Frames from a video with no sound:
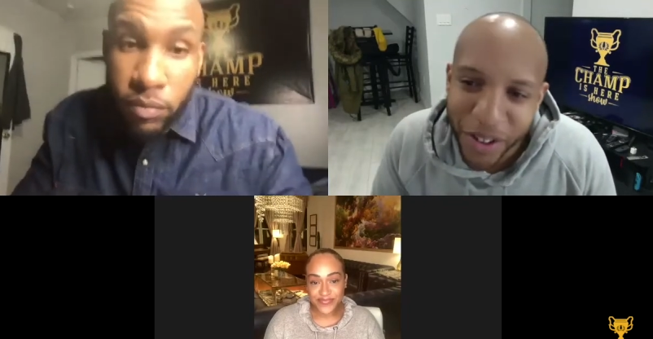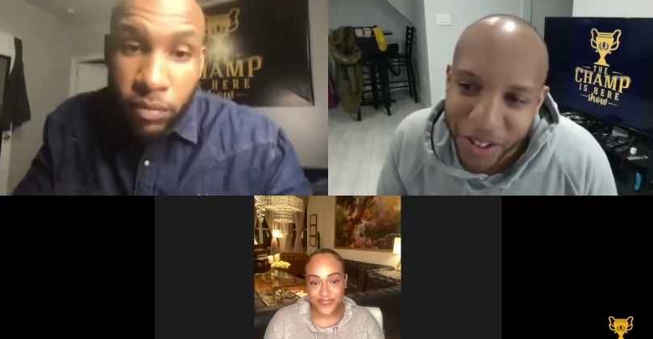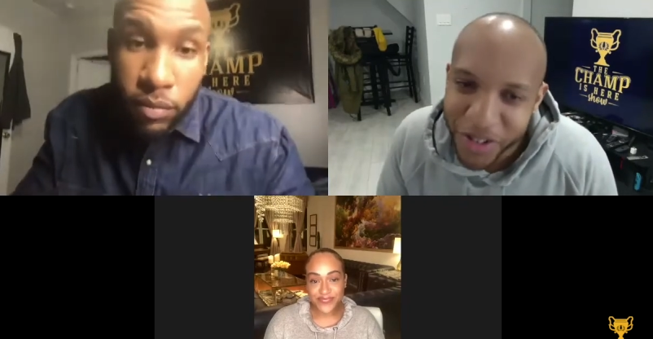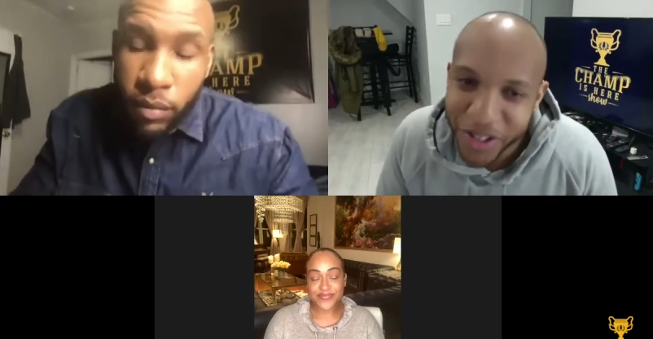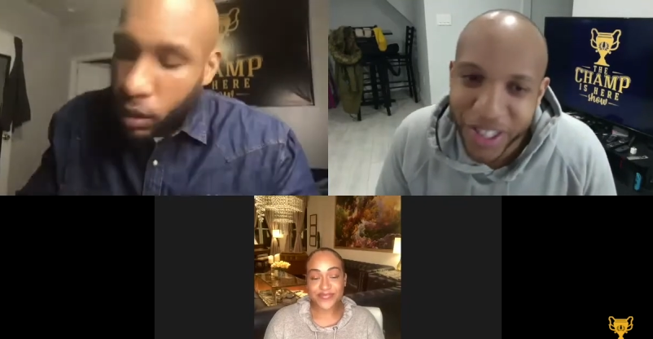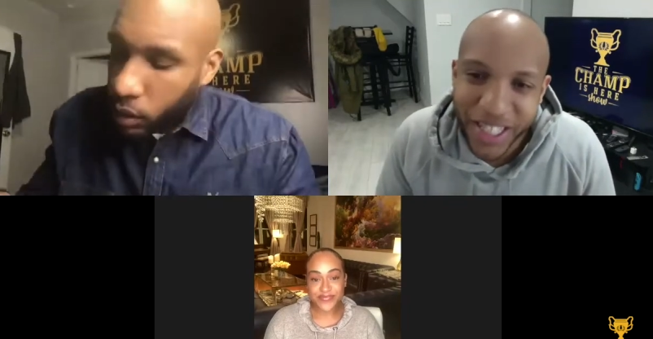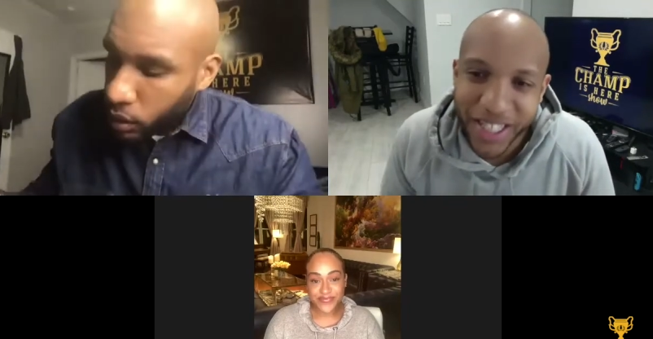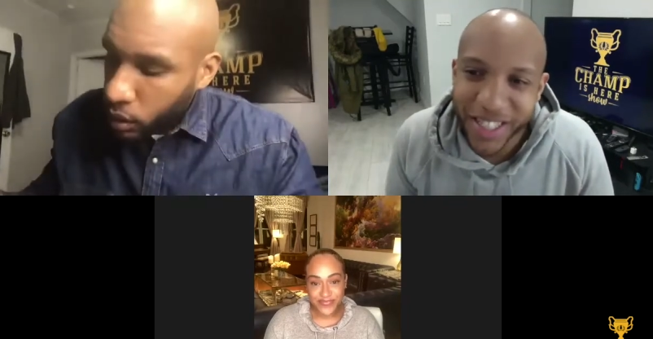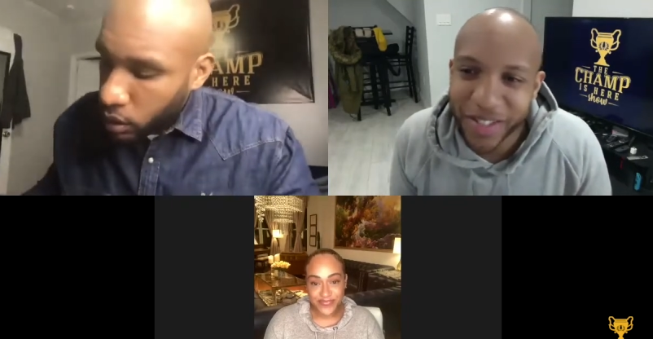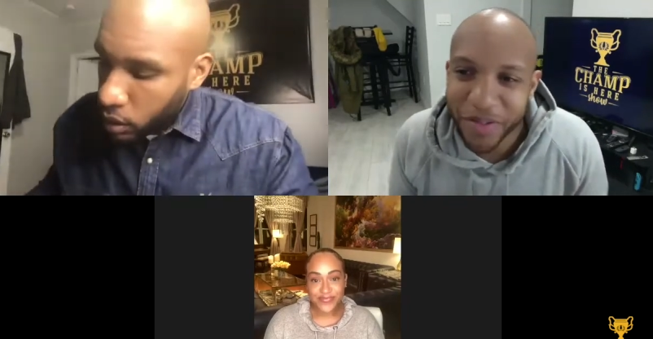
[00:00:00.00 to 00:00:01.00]
Speaker 1: oh, usually
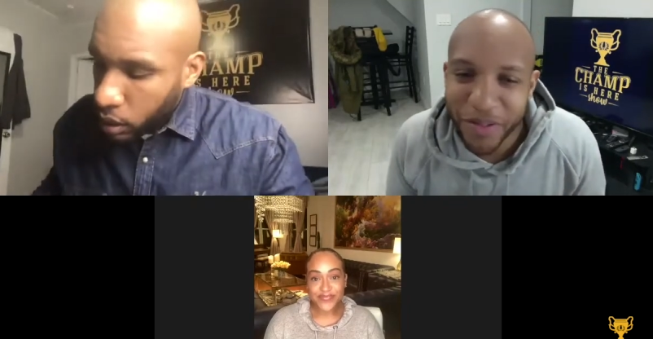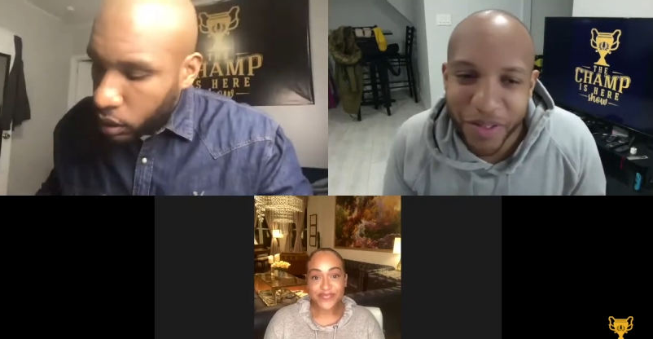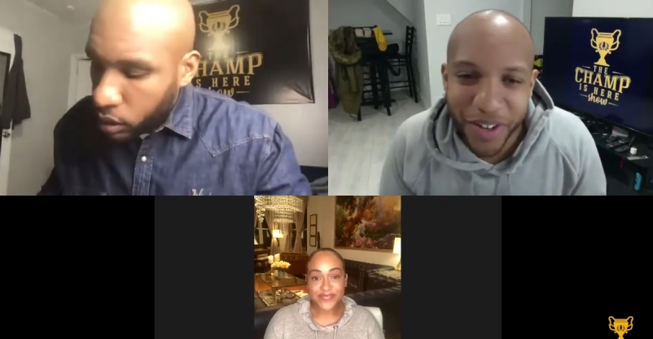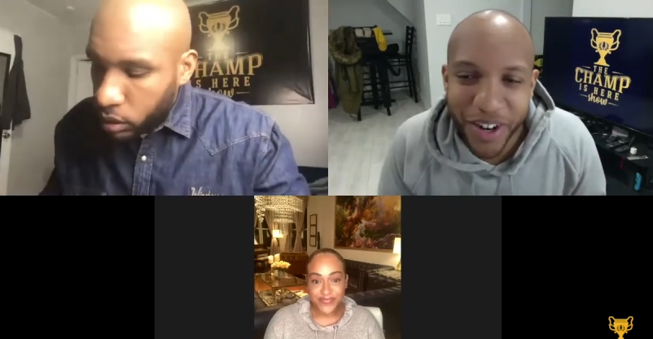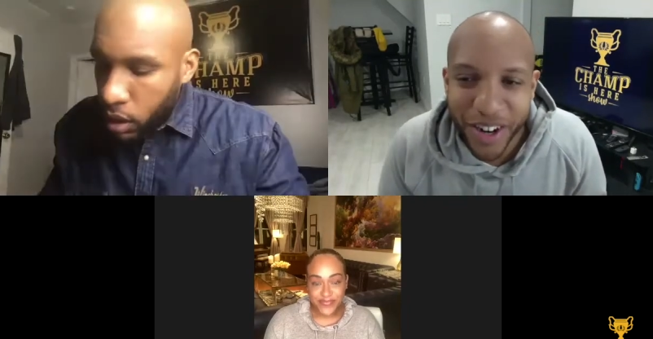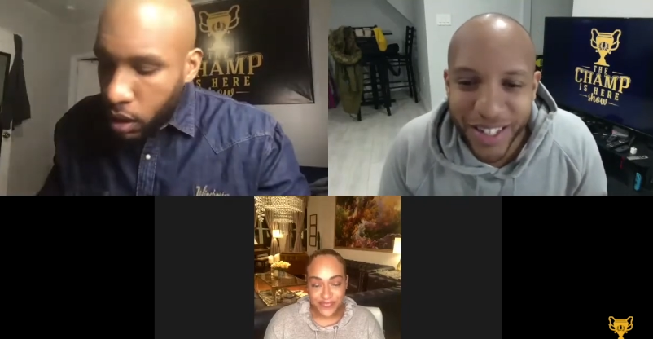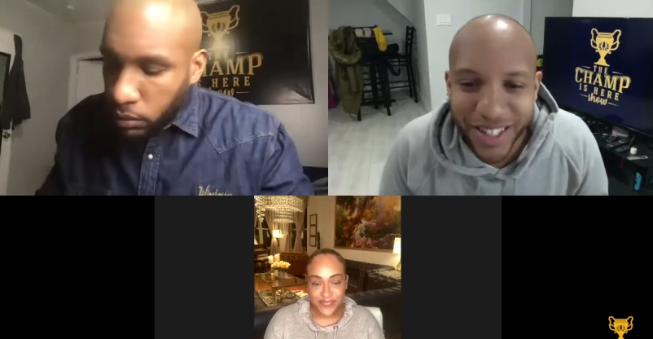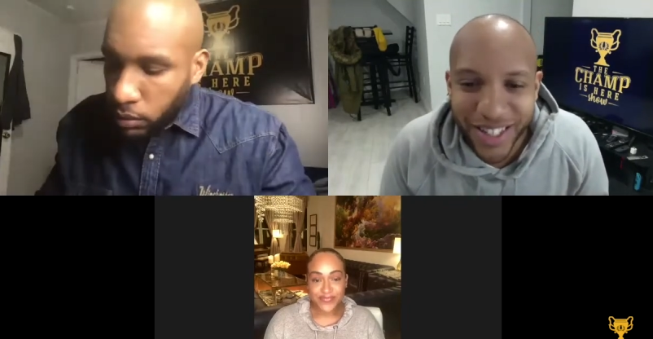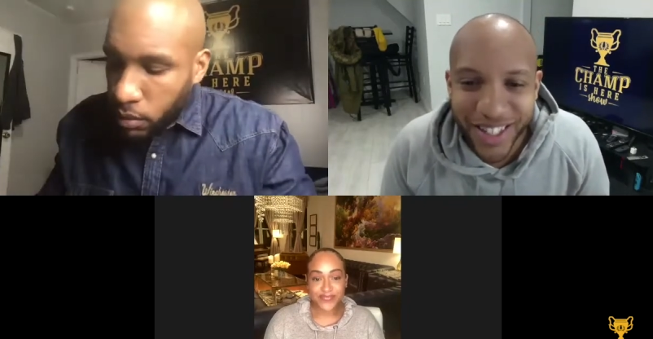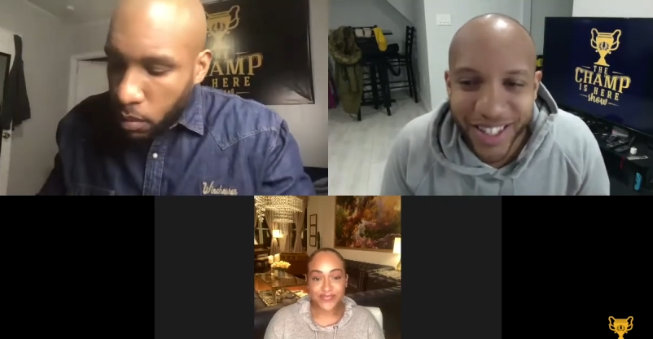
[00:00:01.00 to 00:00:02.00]
just in regards
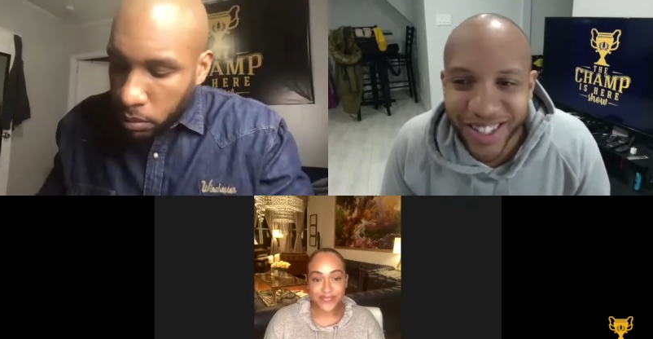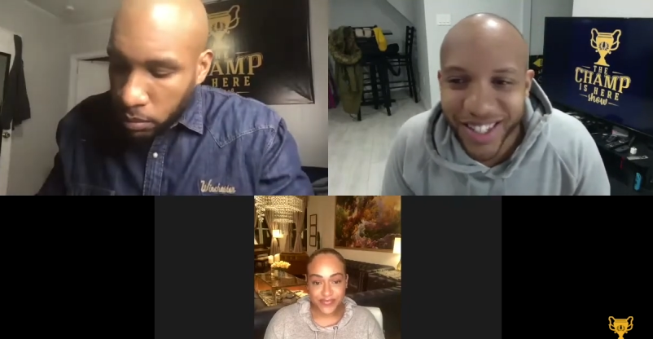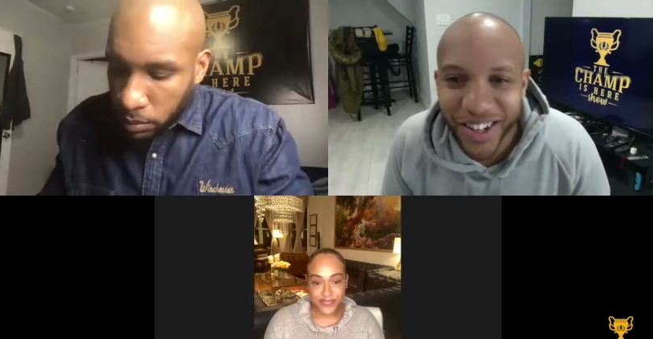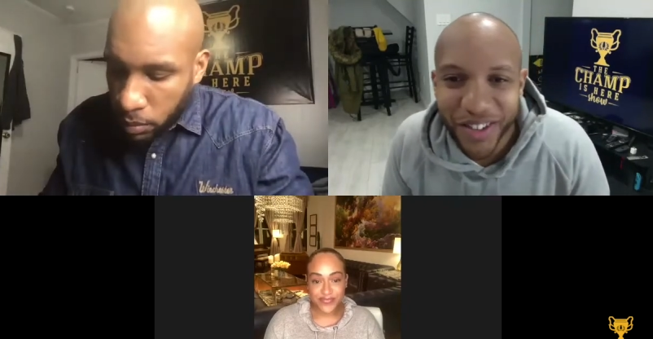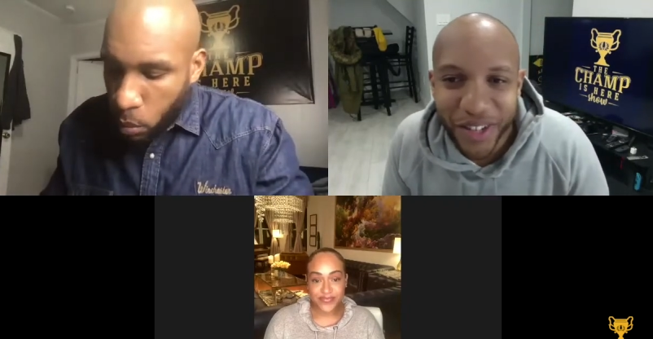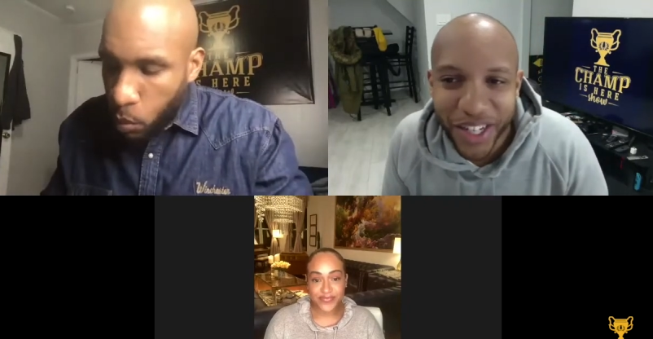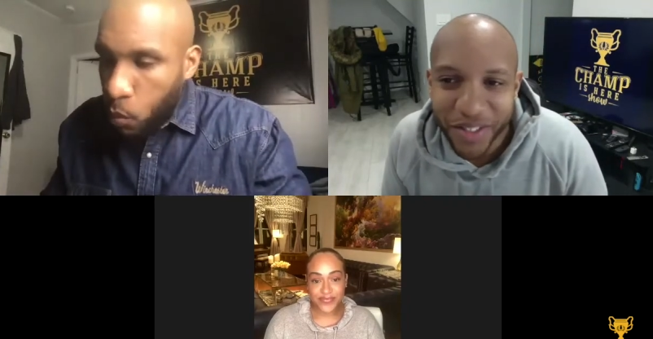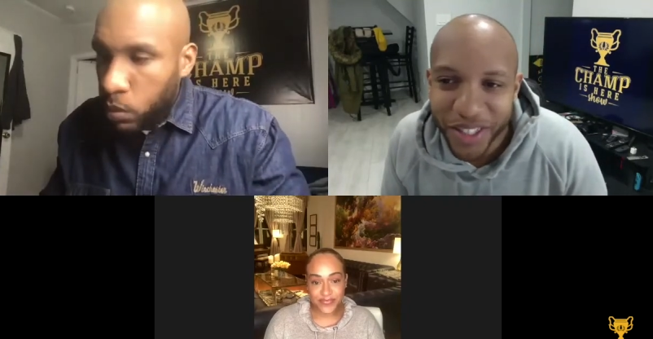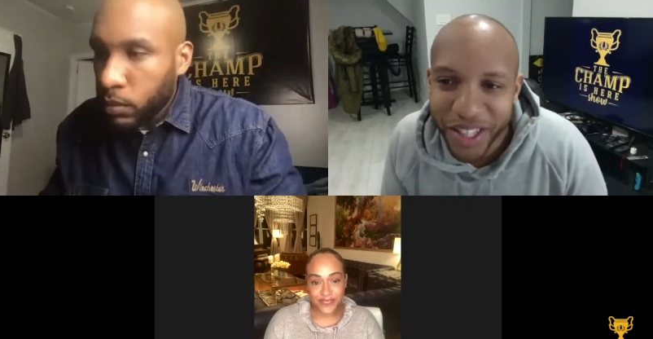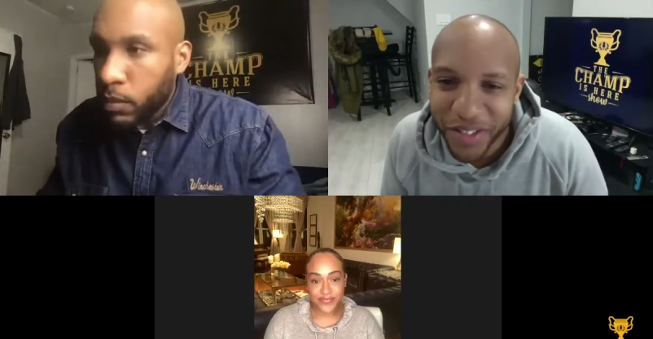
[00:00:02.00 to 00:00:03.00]
to you know what
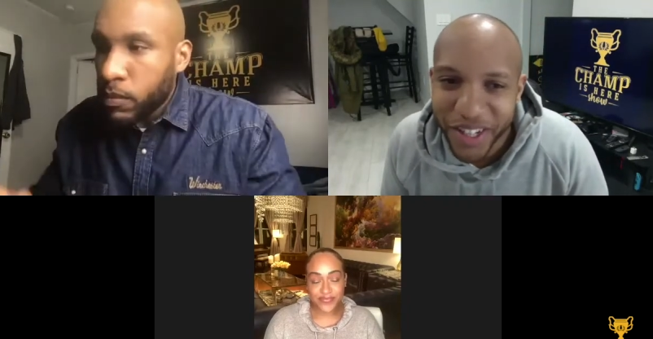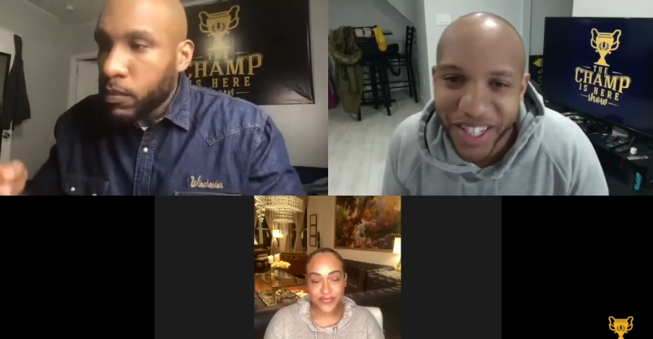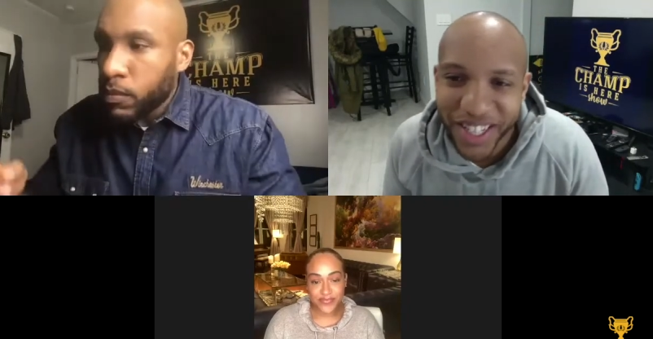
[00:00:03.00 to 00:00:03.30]
what they want to